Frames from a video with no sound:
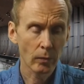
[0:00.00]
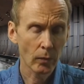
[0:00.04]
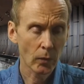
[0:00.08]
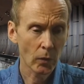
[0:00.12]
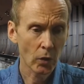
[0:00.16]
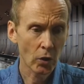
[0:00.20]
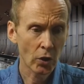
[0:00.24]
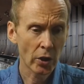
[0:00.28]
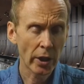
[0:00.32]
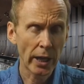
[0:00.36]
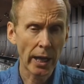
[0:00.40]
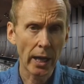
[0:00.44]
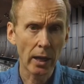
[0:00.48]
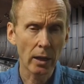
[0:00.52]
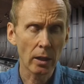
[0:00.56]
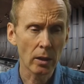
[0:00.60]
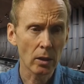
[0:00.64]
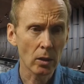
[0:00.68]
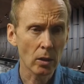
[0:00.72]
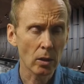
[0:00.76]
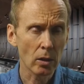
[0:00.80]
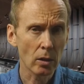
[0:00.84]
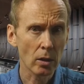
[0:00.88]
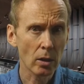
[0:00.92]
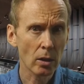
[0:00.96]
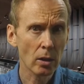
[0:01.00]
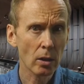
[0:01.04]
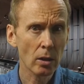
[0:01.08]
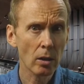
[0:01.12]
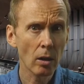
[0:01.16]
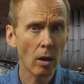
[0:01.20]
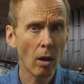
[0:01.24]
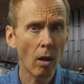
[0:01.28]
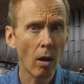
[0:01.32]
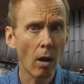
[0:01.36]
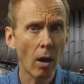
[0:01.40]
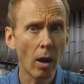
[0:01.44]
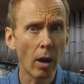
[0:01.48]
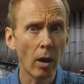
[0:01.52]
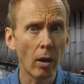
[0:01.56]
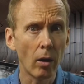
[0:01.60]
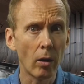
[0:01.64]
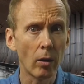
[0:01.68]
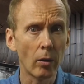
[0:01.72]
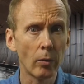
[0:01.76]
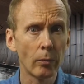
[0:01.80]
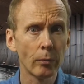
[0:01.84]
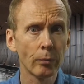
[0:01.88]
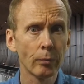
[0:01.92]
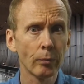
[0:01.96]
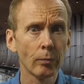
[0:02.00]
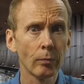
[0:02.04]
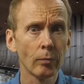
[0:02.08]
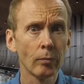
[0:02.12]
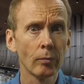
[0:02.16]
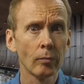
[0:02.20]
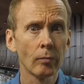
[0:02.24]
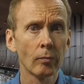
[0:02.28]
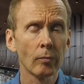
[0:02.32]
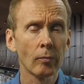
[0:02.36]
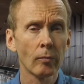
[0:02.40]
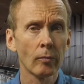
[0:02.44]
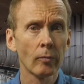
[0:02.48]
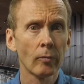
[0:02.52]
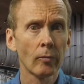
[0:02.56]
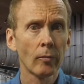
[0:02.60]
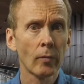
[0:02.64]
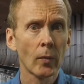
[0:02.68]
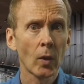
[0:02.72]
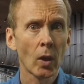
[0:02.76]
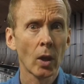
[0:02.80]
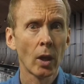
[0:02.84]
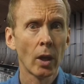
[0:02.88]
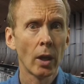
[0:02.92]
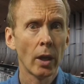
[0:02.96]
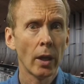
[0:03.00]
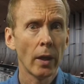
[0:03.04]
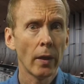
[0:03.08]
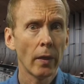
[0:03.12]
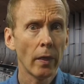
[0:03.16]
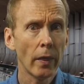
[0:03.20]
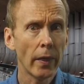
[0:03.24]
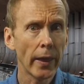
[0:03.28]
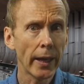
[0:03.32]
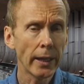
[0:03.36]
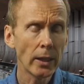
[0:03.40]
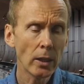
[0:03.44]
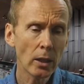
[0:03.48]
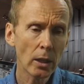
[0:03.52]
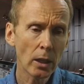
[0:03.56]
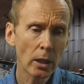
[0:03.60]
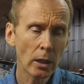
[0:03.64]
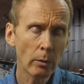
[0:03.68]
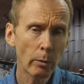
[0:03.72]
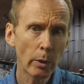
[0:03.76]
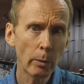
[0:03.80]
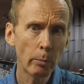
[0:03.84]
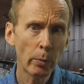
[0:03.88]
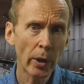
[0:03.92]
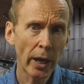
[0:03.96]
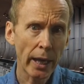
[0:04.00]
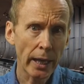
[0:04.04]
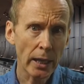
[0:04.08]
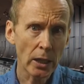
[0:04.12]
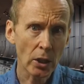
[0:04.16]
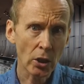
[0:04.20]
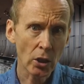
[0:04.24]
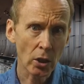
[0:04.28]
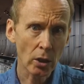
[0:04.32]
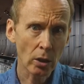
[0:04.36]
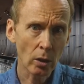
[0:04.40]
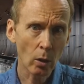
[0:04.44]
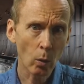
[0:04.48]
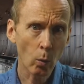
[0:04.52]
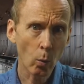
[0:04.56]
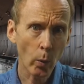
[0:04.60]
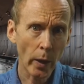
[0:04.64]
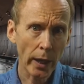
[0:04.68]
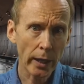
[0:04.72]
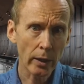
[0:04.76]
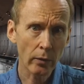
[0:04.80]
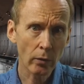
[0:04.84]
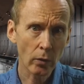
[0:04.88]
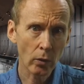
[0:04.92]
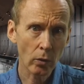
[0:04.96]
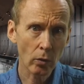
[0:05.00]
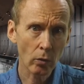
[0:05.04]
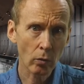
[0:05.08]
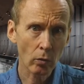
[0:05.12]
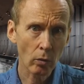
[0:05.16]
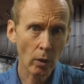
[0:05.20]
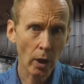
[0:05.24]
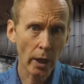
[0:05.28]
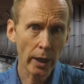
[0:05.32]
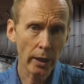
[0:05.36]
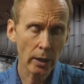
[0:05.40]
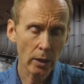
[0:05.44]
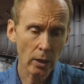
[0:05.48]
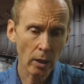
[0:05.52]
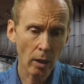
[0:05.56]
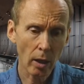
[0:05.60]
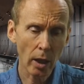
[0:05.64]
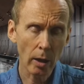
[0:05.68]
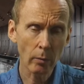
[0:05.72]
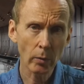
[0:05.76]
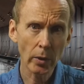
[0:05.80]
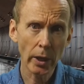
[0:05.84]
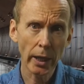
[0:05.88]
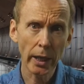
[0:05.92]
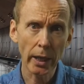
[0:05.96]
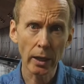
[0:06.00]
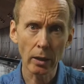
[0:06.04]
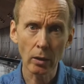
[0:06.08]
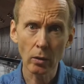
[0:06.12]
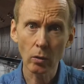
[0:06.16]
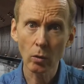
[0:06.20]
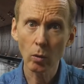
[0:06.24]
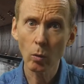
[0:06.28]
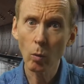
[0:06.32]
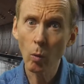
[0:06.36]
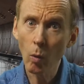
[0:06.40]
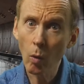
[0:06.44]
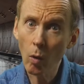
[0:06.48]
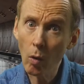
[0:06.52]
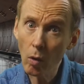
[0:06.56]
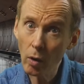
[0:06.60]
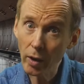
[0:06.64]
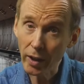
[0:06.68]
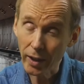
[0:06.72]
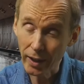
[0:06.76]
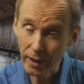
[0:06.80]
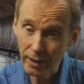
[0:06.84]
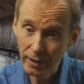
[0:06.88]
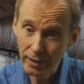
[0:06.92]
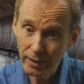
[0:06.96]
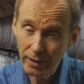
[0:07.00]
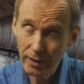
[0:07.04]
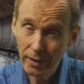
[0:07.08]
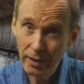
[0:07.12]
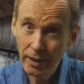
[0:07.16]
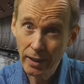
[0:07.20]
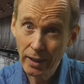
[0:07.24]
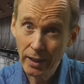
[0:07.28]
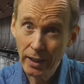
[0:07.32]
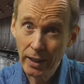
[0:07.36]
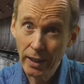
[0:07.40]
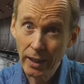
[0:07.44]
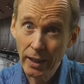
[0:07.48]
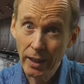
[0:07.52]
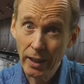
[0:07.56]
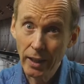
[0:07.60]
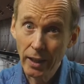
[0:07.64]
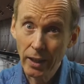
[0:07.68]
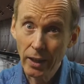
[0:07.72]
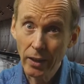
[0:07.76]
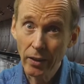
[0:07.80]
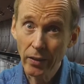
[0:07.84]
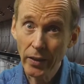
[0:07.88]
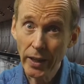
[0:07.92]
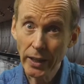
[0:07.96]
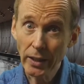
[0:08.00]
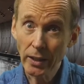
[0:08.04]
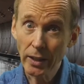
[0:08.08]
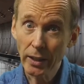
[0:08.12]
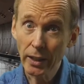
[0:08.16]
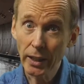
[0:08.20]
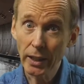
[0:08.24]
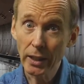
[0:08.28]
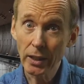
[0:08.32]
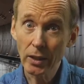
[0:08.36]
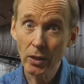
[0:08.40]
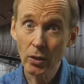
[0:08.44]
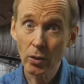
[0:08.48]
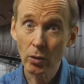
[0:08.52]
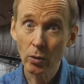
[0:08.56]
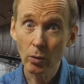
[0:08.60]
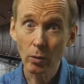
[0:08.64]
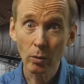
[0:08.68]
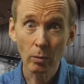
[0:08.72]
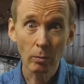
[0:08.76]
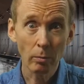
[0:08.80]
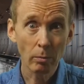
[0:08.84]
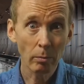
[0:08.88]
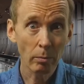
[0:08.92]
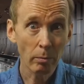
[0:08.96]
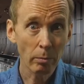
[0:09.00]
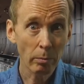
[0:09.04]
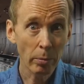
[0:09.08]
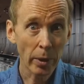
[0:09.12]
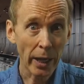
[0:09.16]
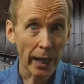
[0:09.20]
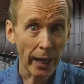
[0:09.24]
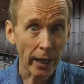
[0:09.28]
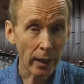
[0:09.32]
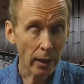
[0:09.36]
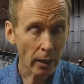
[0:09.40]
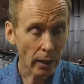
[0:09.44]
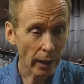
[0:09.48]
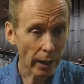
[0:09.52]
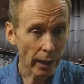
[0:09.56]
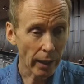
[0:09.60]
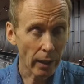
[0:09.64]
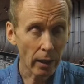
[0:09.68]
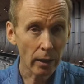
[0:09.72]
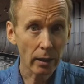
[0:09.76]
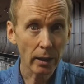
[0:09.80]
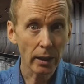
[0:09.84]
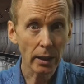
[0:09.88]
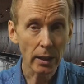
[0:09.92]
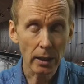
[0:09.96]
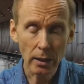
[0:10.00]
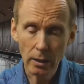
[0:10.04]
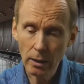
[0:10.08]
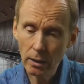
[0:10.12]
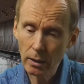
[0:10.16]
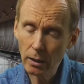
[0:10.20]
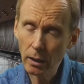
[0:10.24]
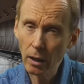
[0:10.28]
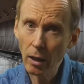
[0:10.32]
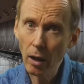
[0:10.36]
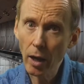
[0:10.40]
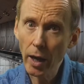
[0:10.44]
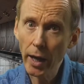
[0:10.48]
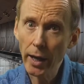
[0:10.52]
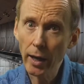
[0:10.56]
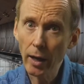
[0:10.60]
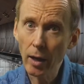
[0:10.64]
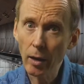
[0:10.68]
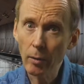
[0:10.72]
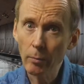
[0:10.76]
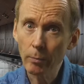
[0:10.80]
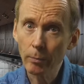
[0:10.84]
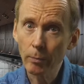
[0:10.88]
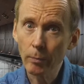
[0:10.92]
challenge and style. Then you need to be patient and wait for the right time to enter the water. Then you need to paddle out into the lineup.